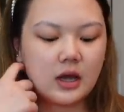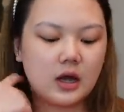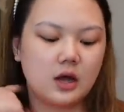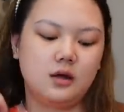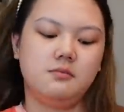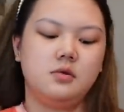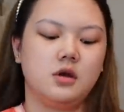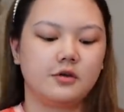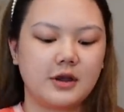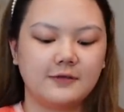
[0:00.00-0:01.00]

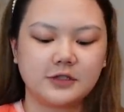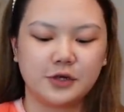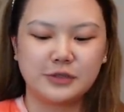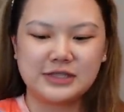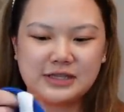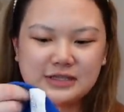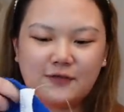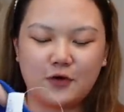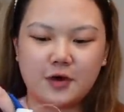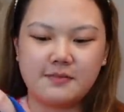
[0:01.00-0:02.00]
Ref chose this for